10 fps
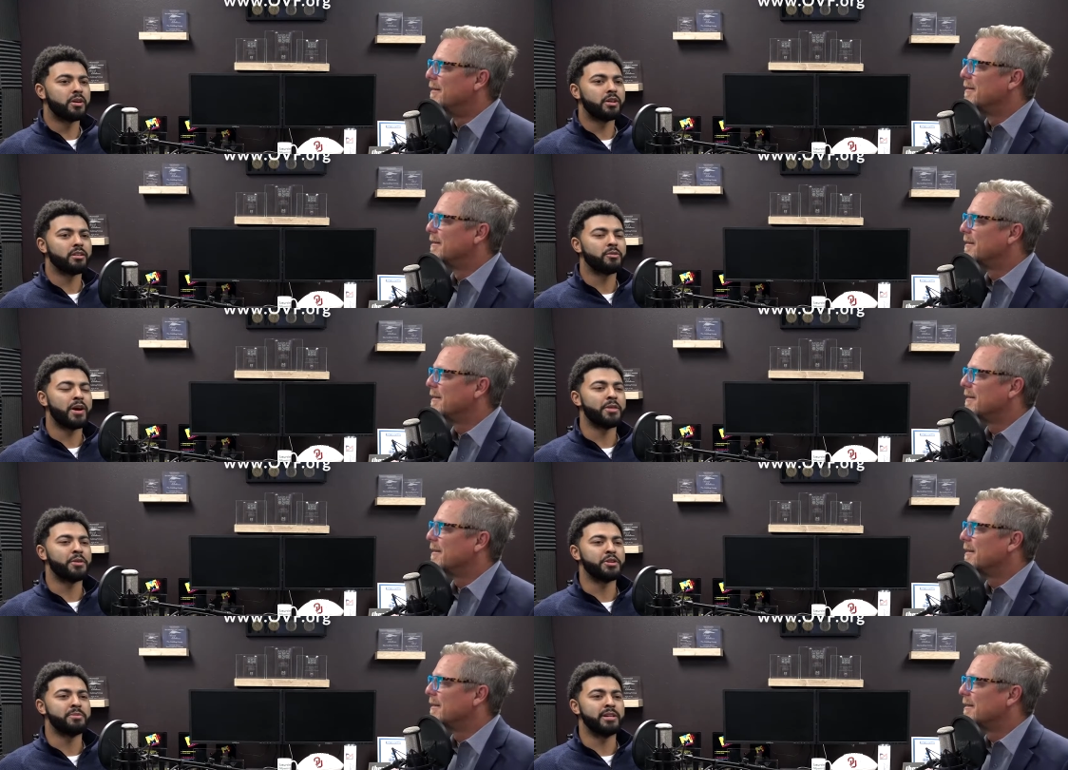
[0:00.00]
Speaker 1: on, rather
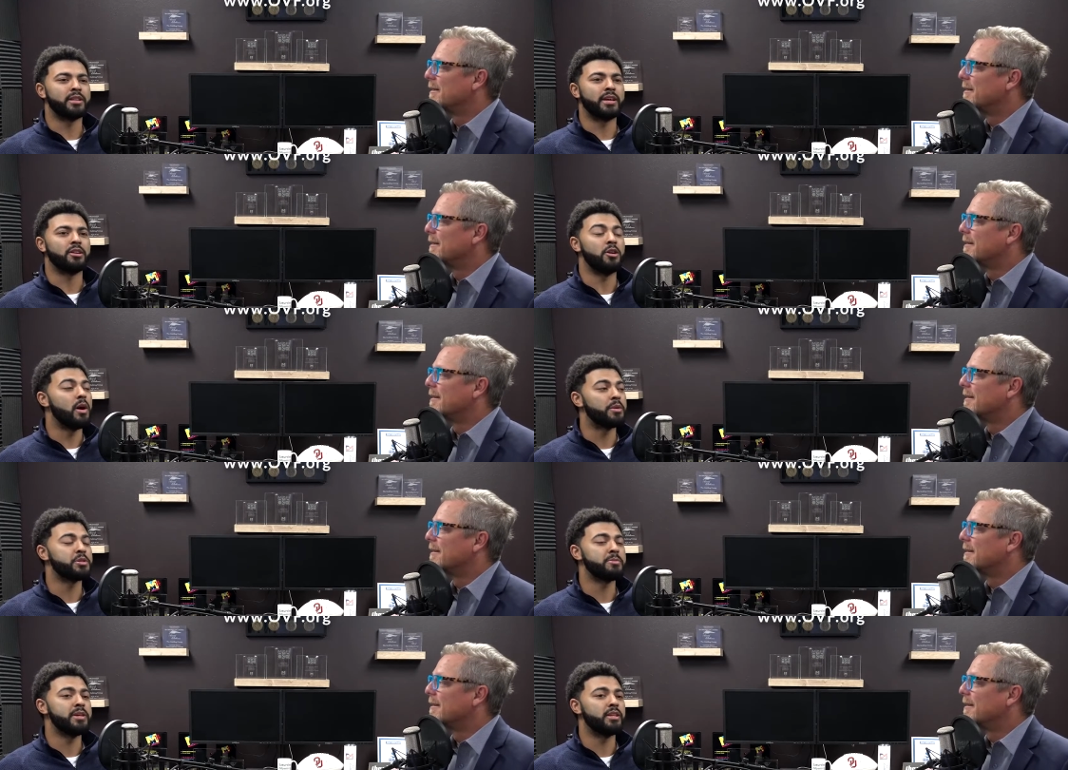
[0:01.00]
than just being like, "Oh, I was
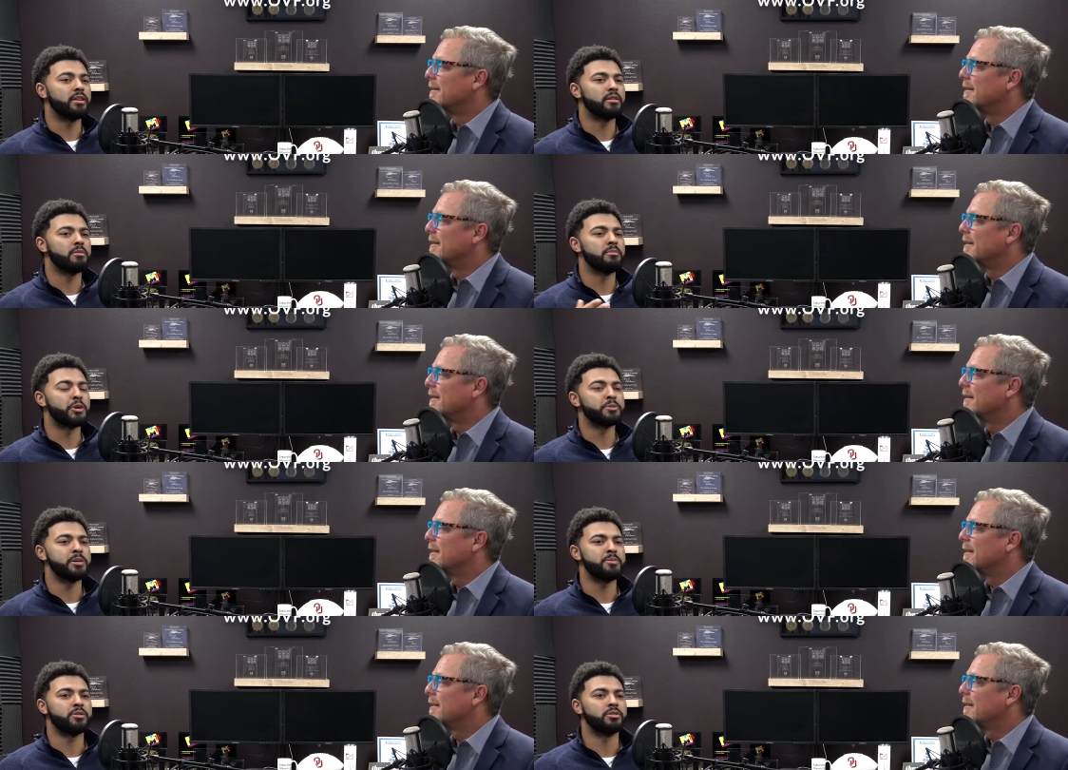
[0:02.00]
speeding," most
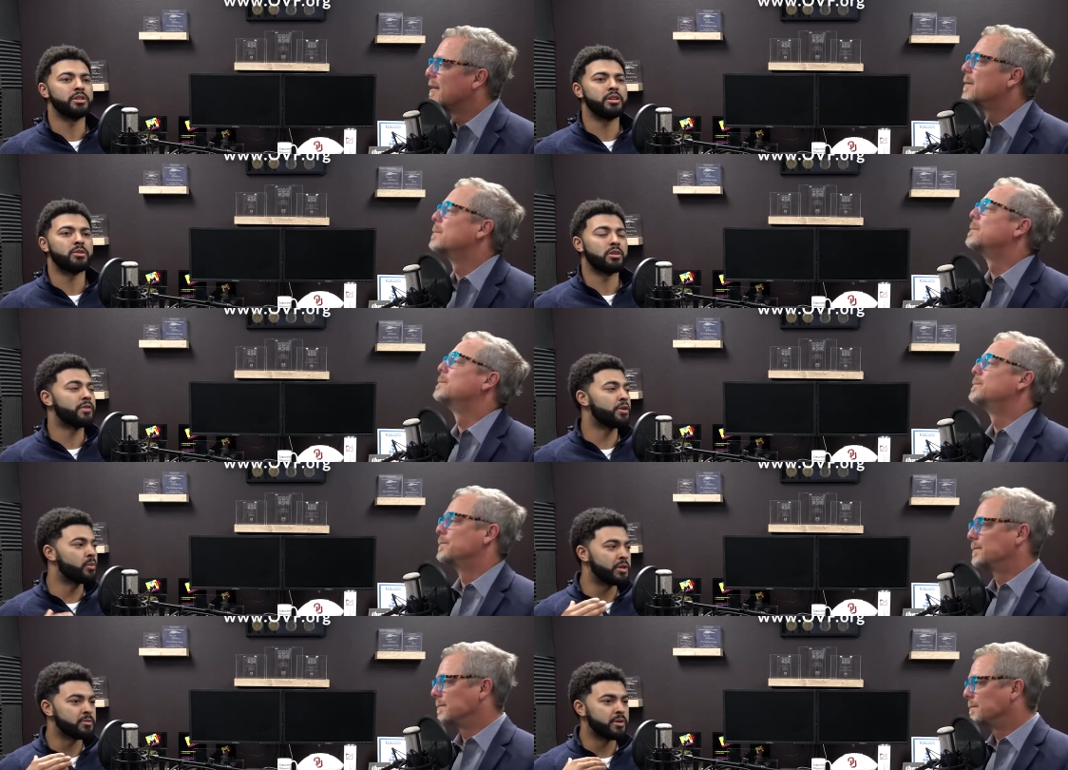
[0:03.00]
people you know refer
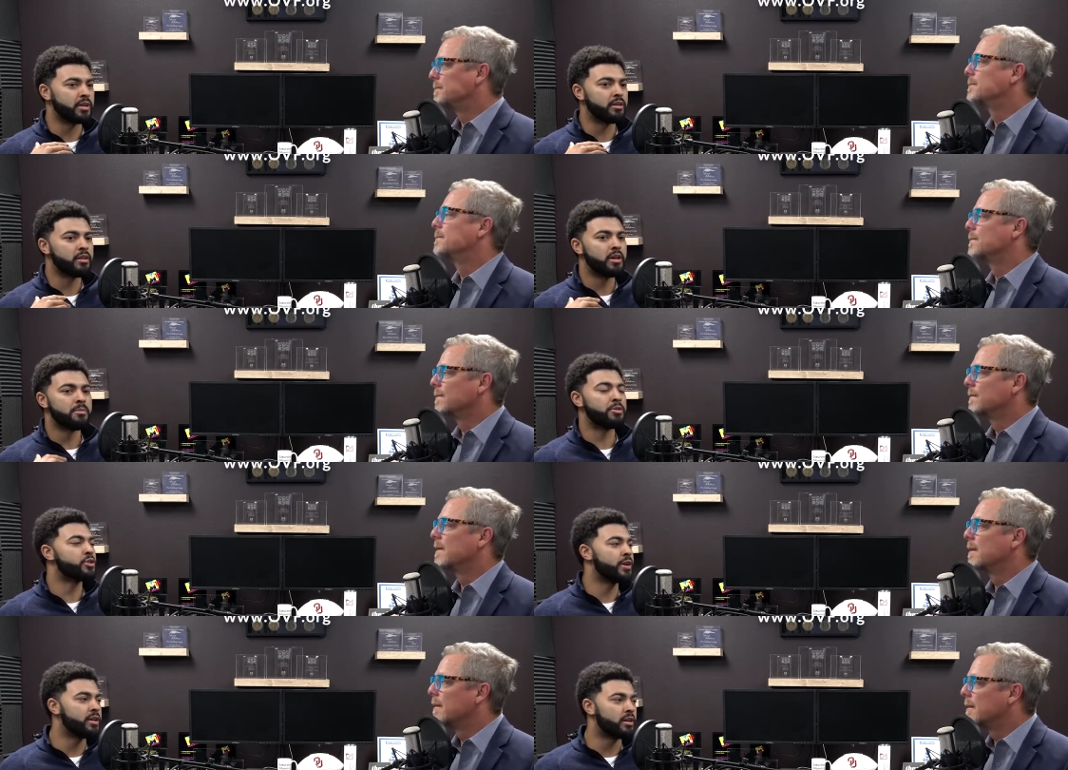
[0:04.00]
to what's being
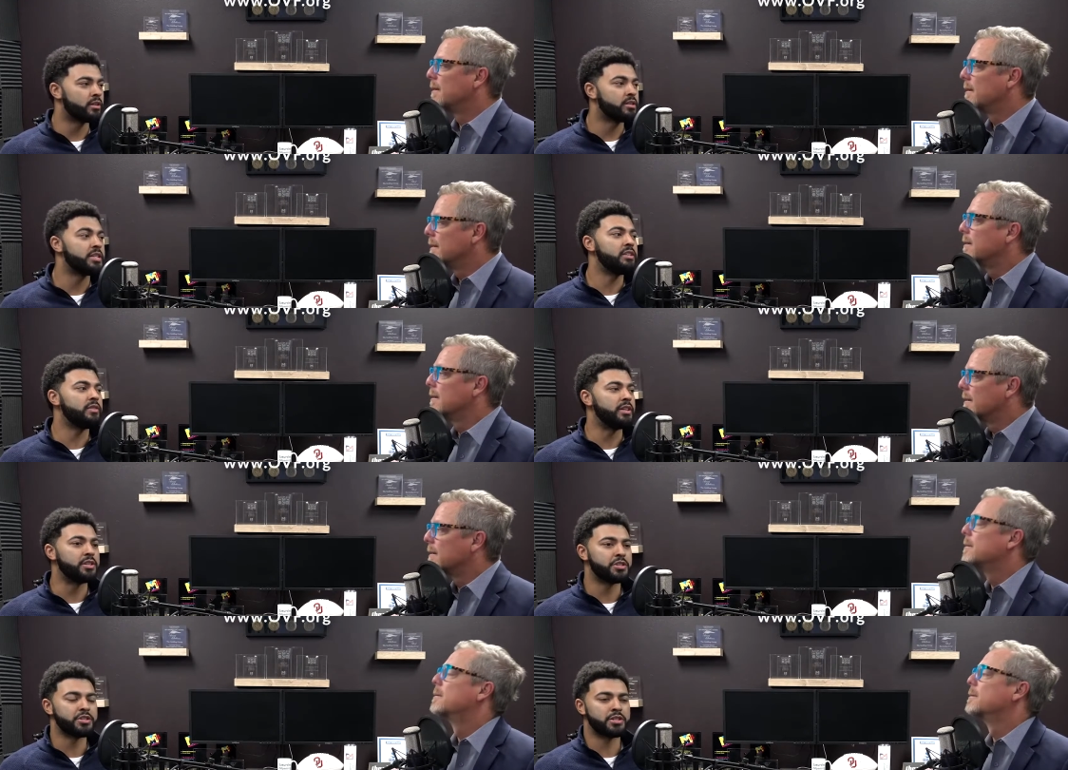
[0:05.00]
portrayed on TV,
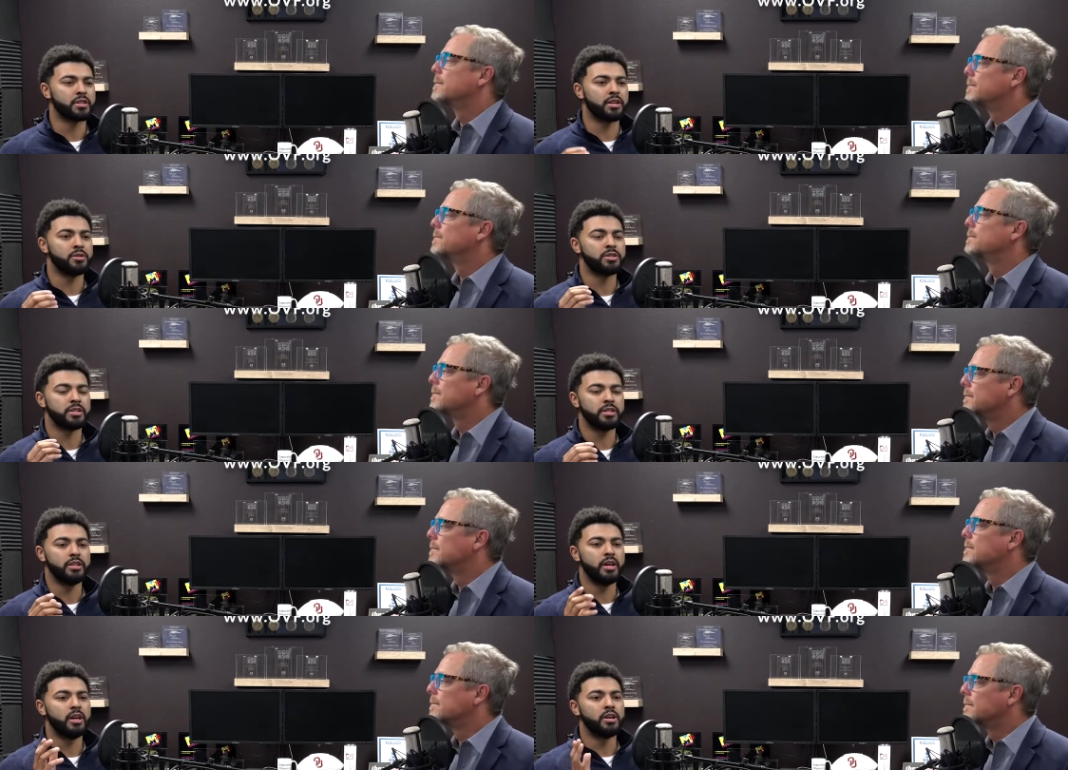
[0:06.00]
and it's just like you see